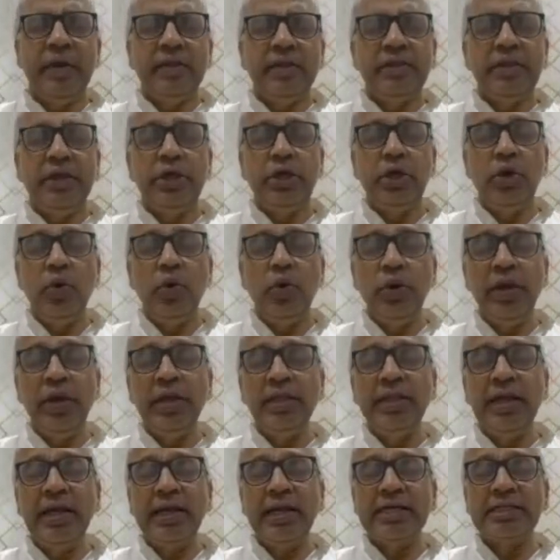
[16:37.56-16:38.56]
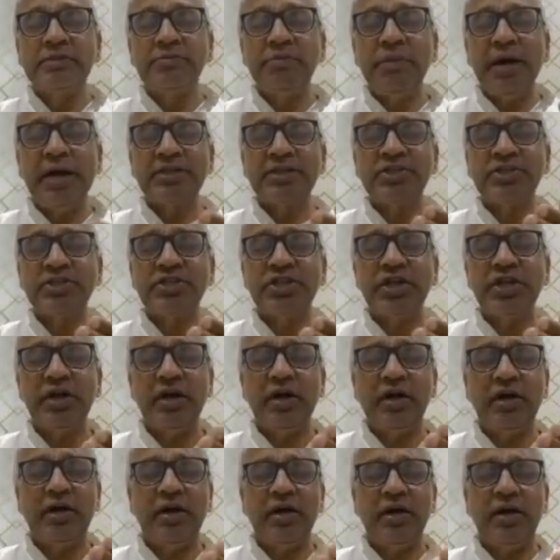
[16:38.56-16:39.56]
the yogi that has
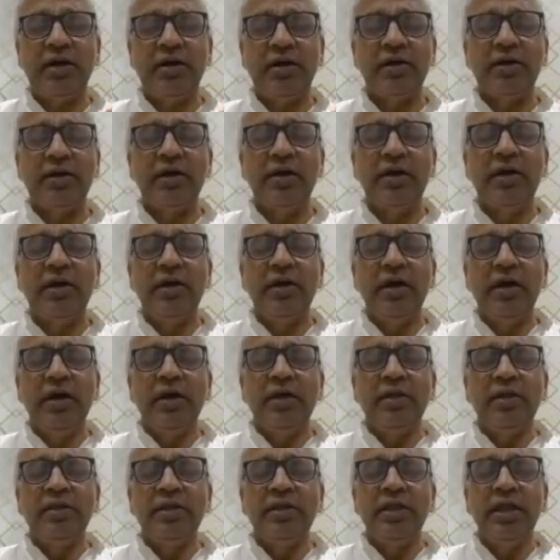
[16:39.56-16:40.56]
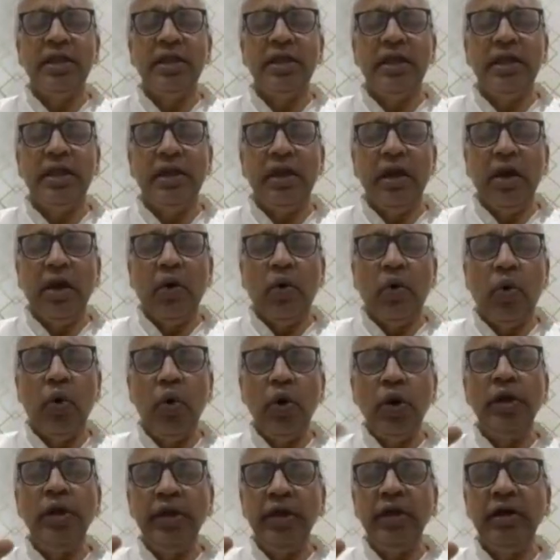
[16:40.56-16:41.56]
mastered the
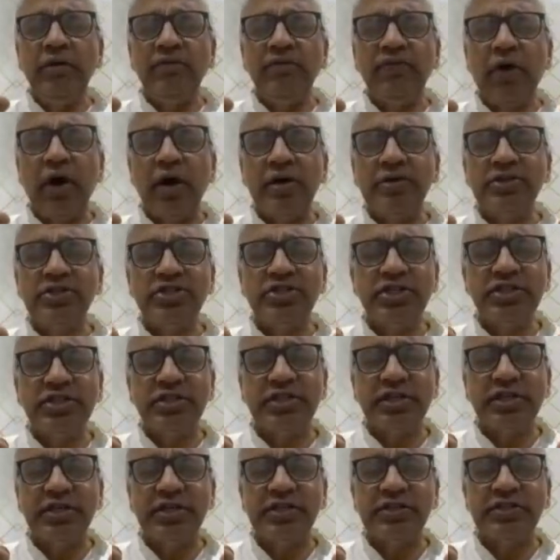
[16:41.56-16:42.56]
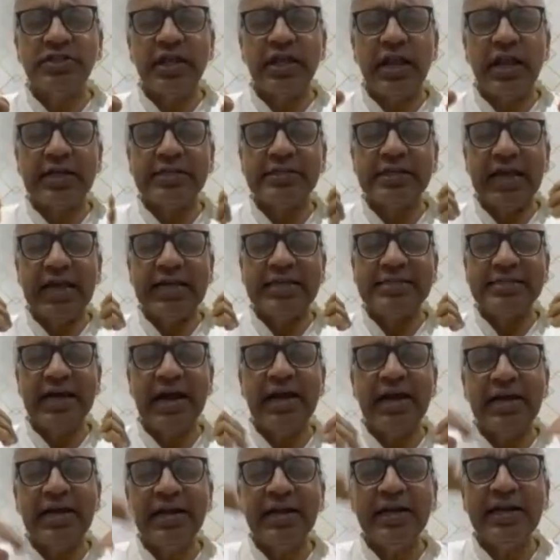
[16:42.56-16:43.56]
holding of consciousness and has
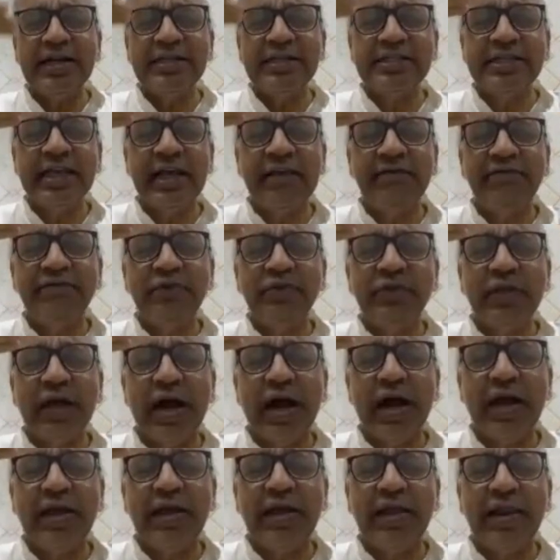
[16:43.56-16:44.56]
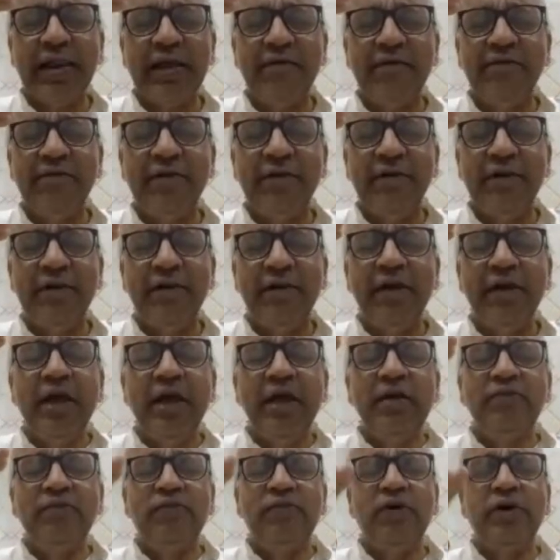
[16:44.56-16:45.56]
exalted itself to the higher level,
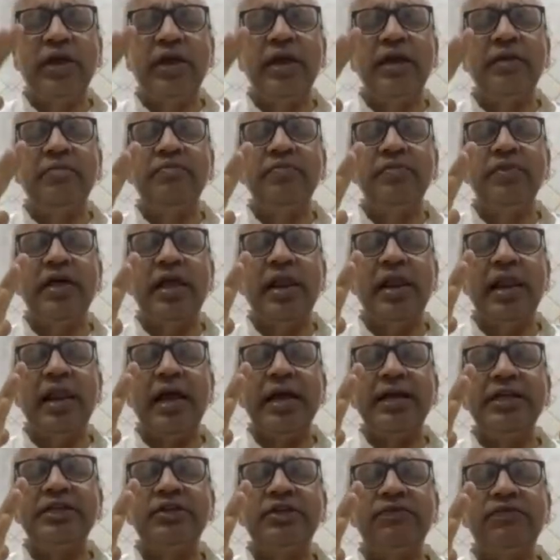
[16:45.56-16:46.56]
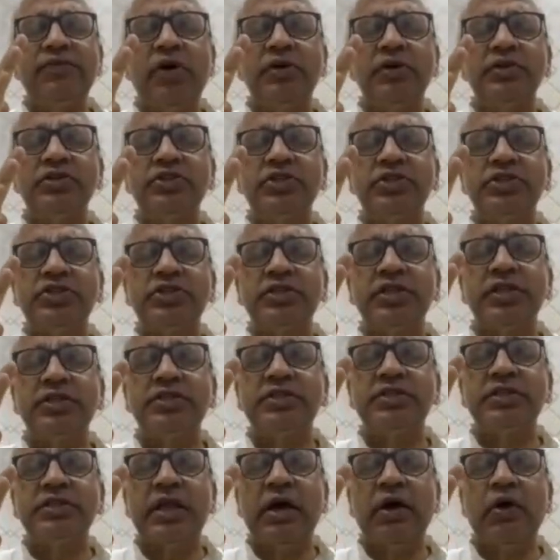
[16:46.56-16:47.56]
for him the light of
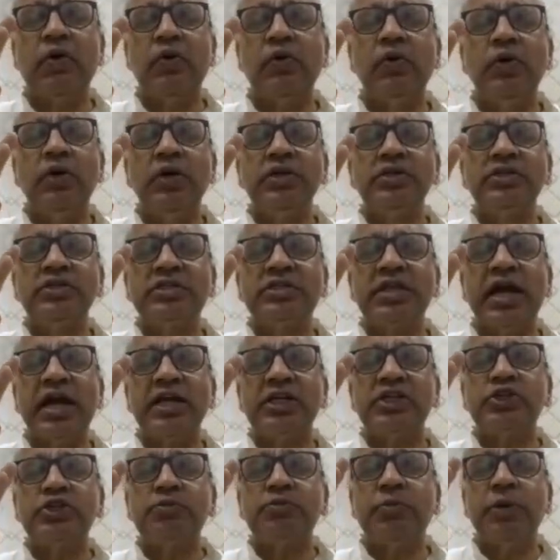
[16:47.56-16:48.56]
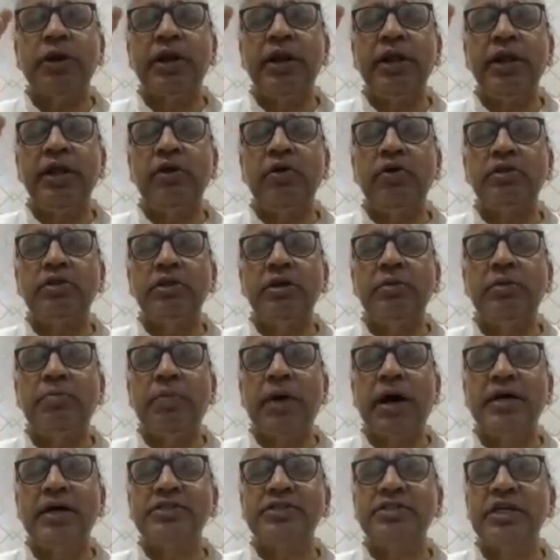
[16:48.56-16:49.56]
consciousness now starts spreading on the
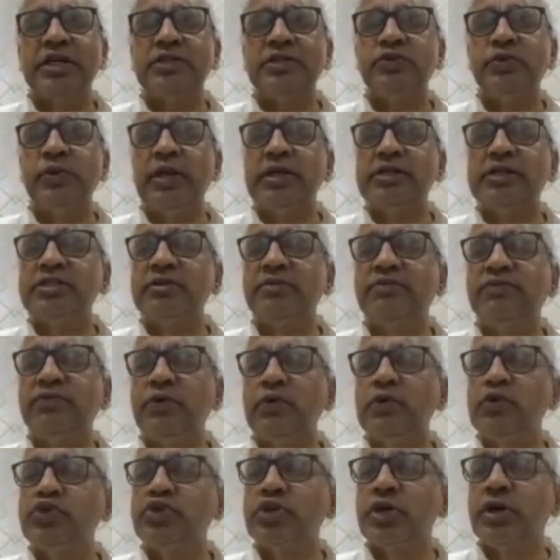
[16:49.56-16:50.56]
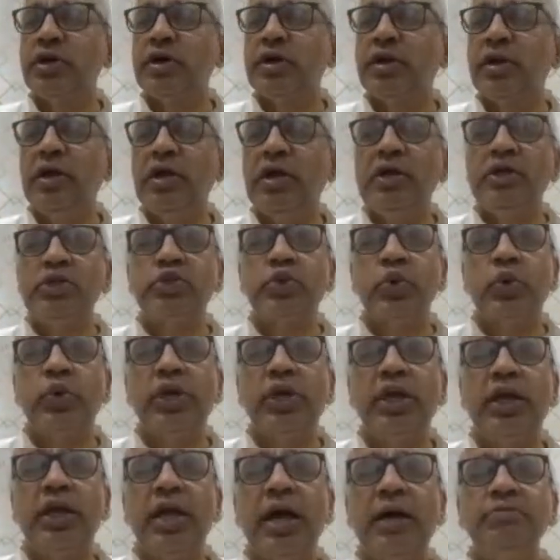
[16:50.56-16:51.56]
past as well as the future. So
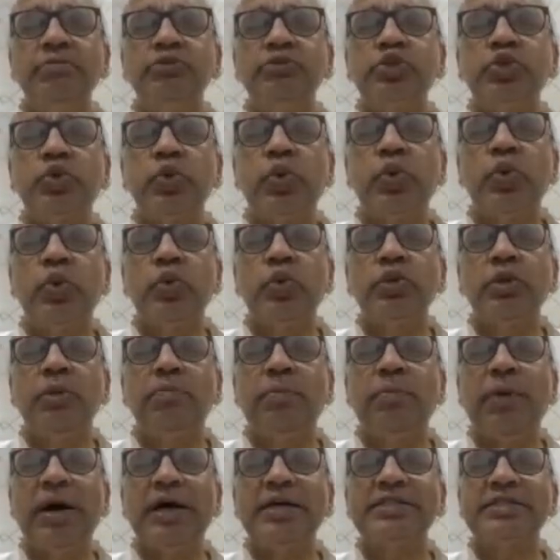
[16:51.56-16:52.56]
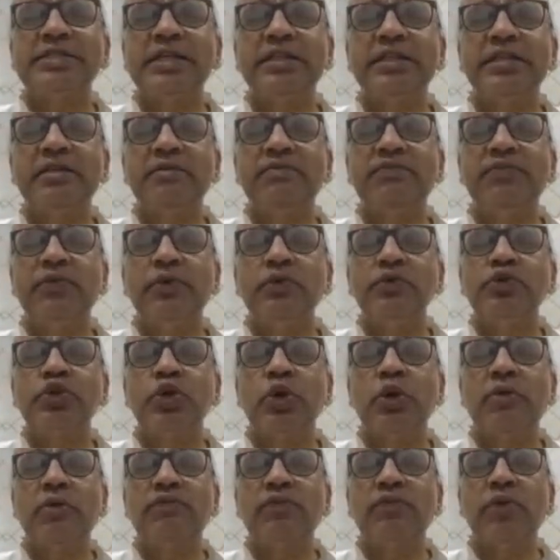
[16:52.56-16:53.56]
he comes to know the past and the
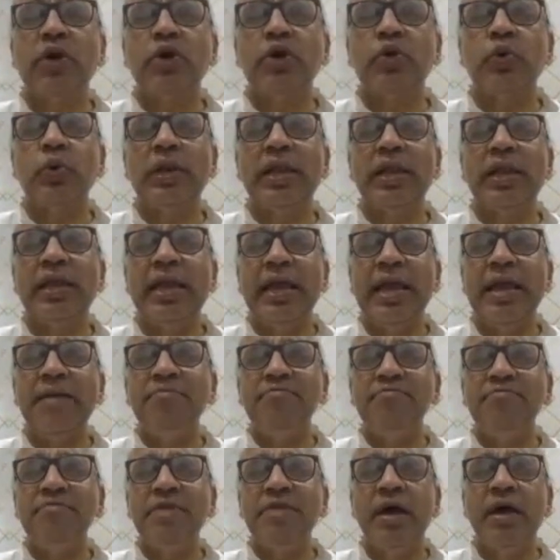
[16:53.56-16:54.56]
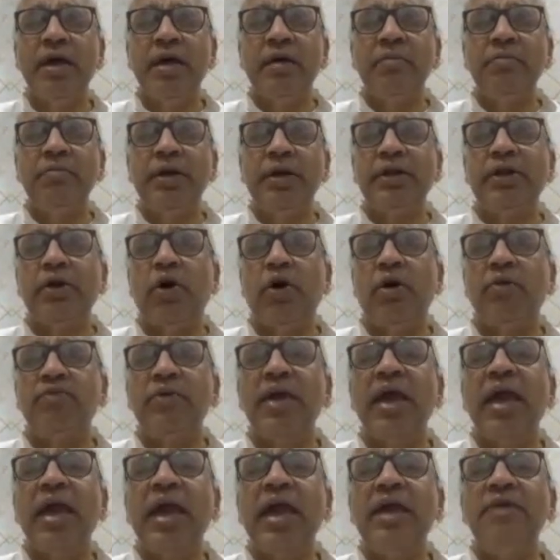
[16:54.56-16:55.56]
future of not only him but of
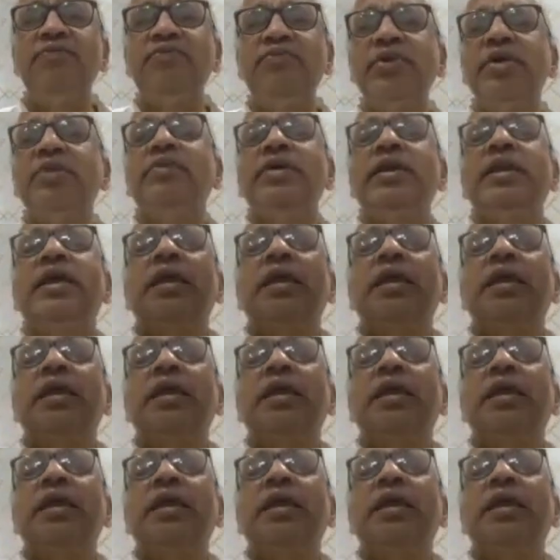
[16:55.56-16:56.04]
everyone